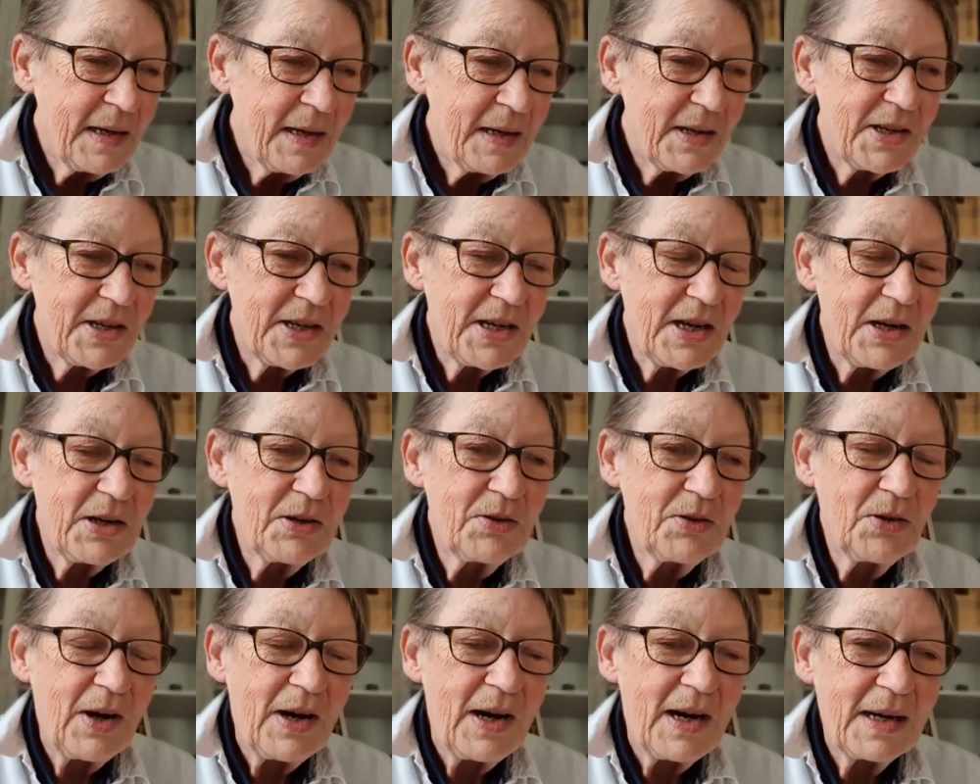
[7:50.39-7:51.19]

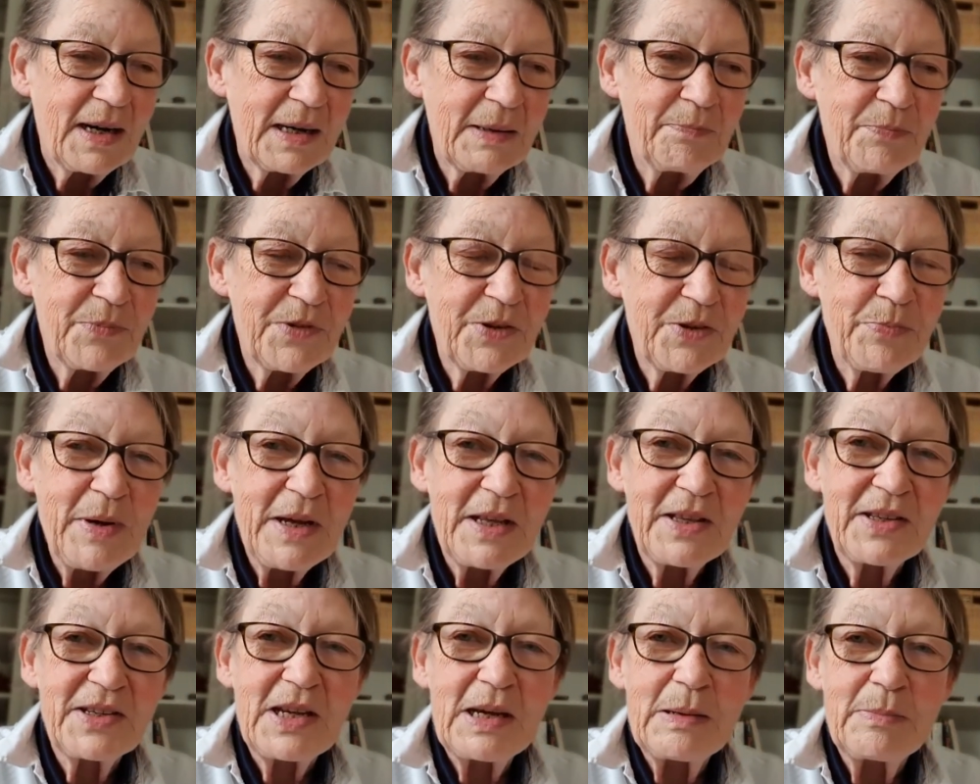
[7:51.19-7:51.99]
So I
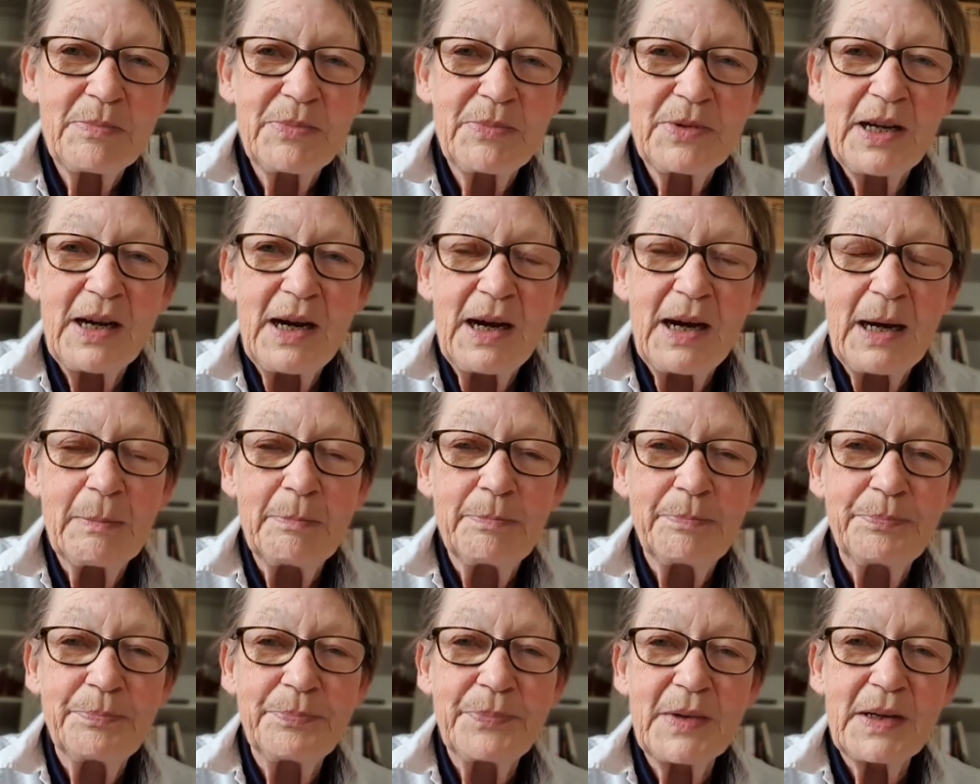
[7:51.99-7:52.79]
spent some time
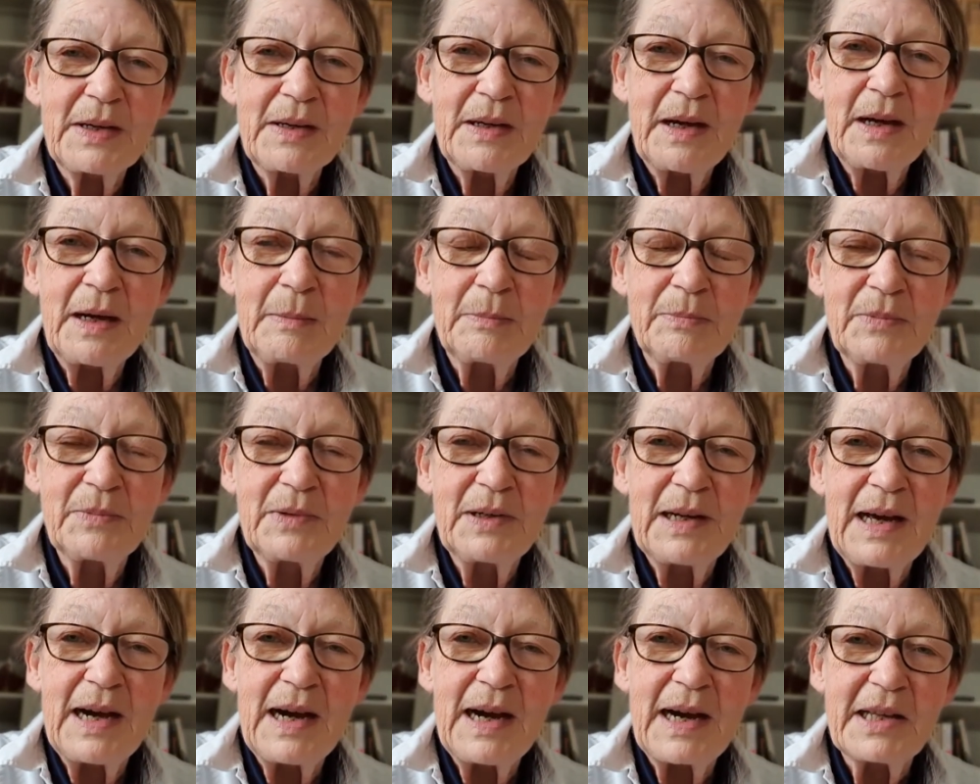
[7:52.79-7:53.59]
um,
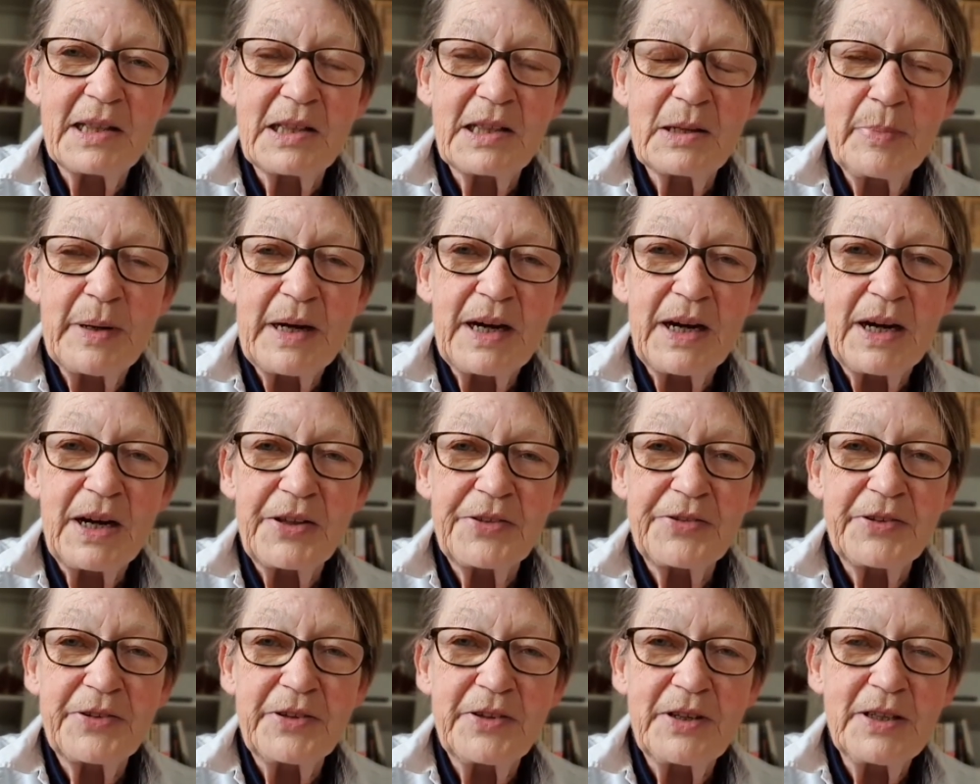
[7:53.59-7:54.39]
lying in the
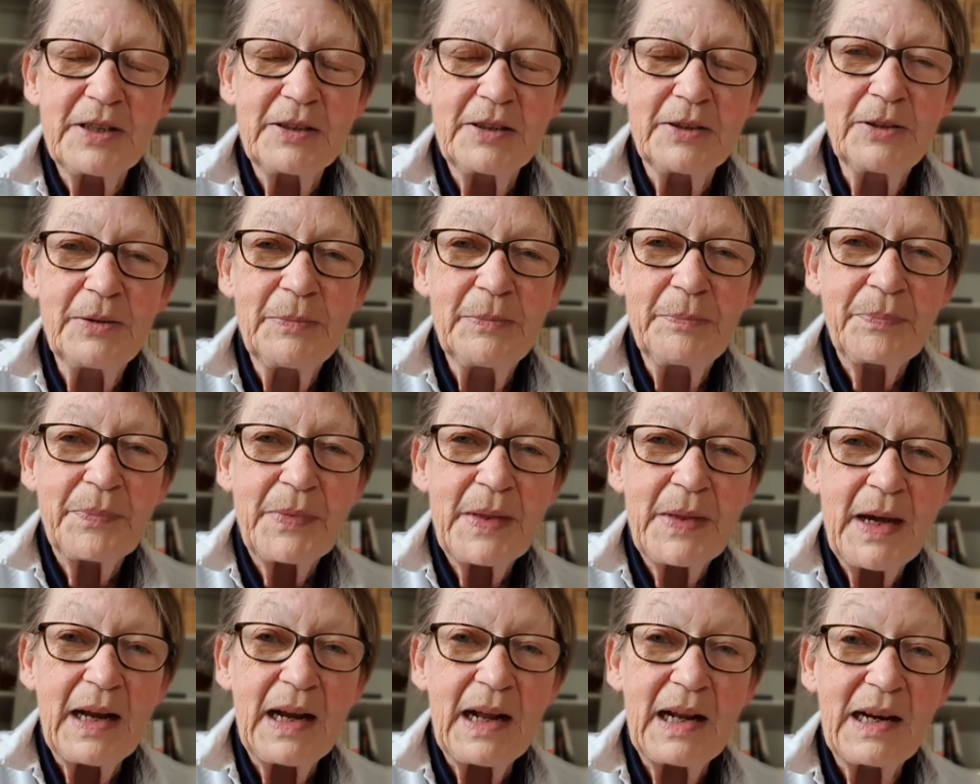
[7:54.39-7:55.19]
bath until
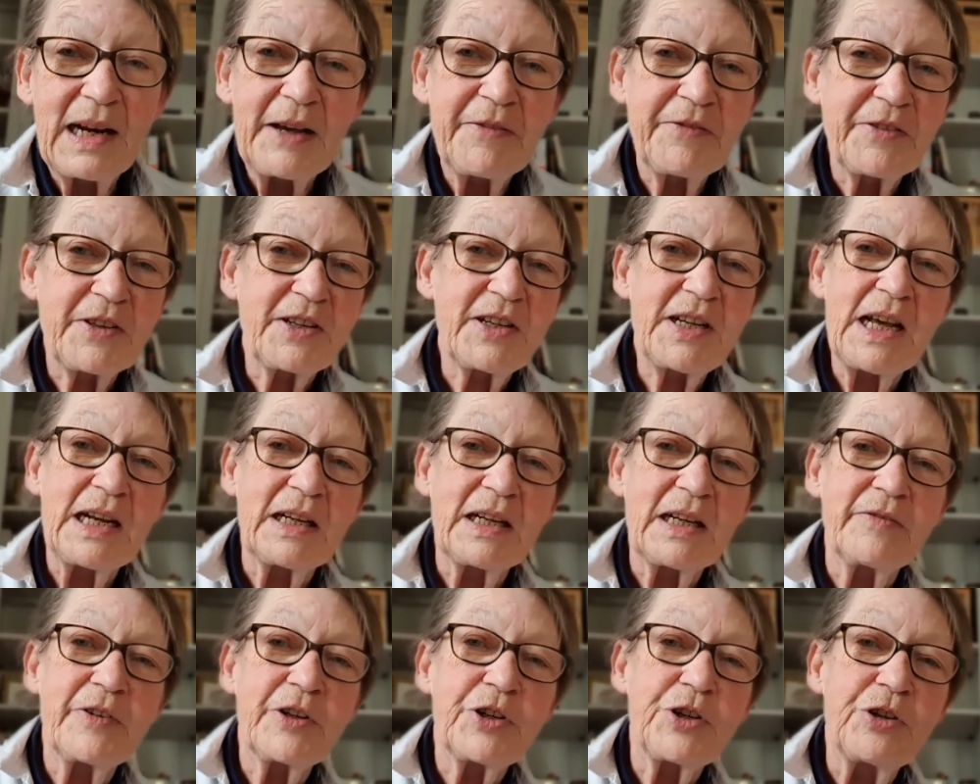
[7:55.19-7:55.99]
I left the
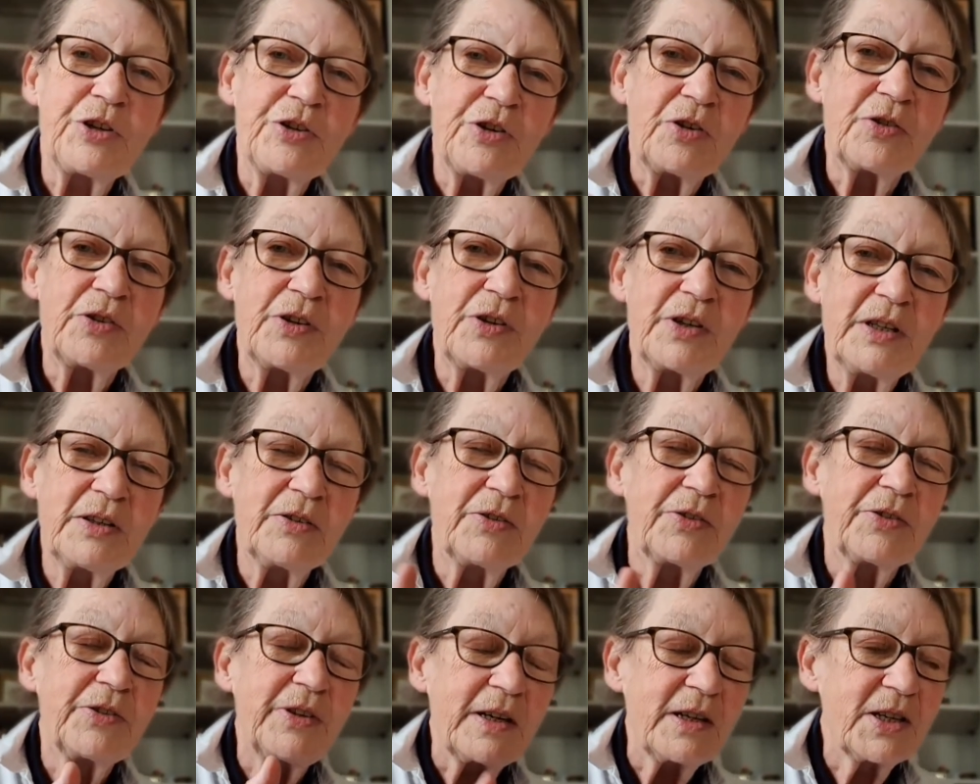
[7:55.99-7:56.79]
television on until
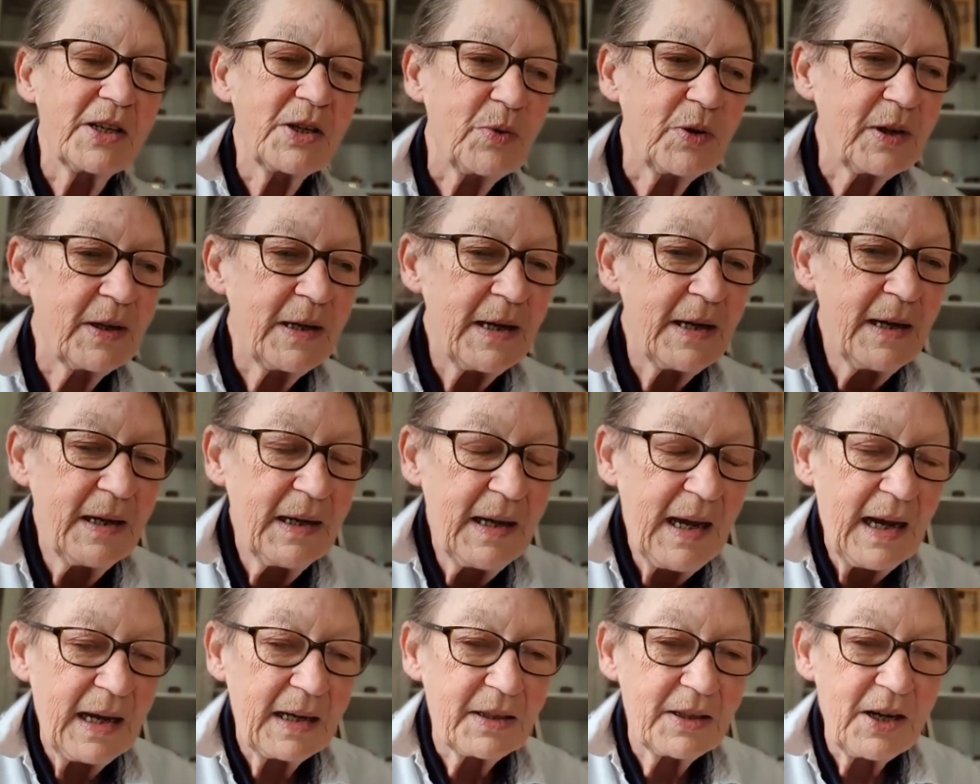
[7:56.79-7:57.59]
things were
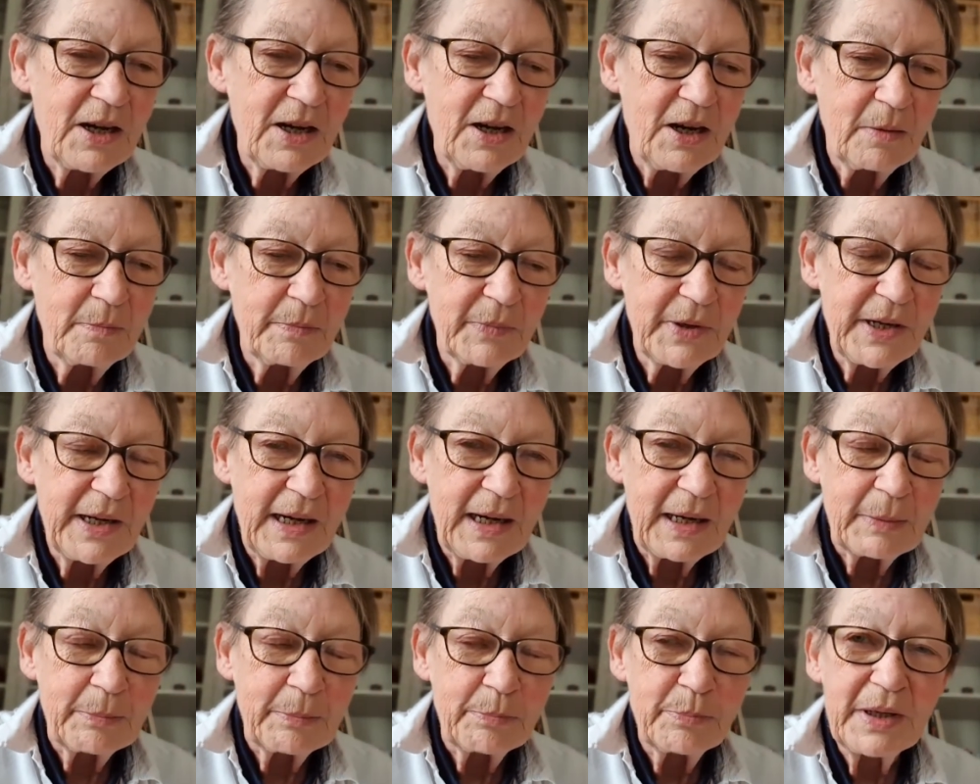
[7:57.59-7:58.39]
had calmed
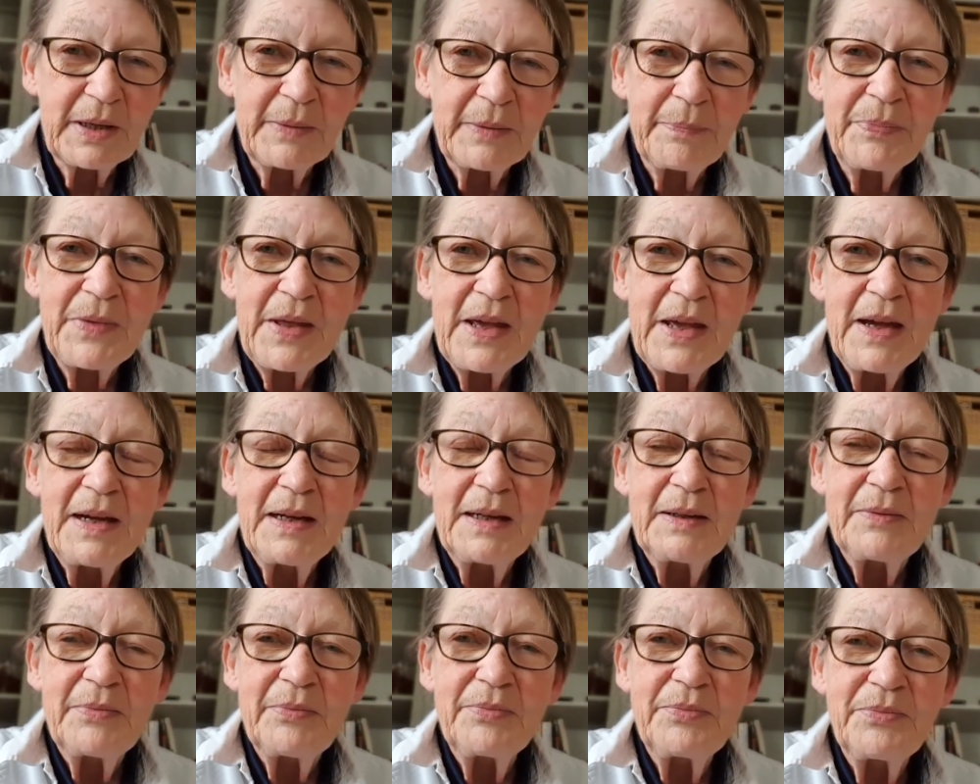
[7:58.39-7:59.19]
down. But
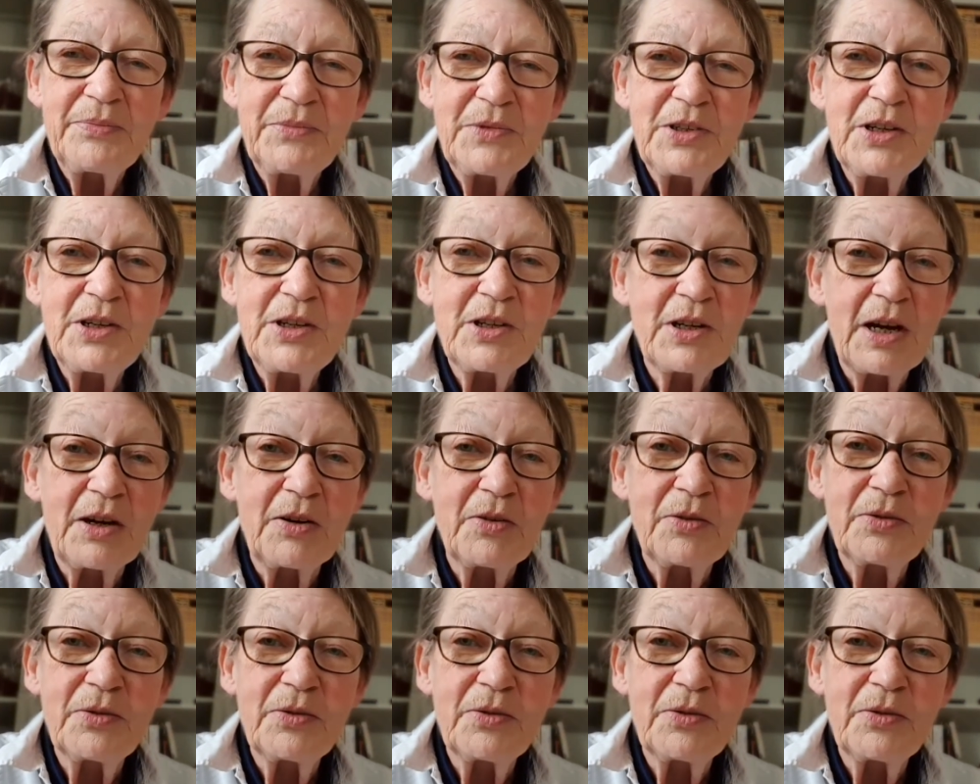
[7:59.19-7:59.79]
you know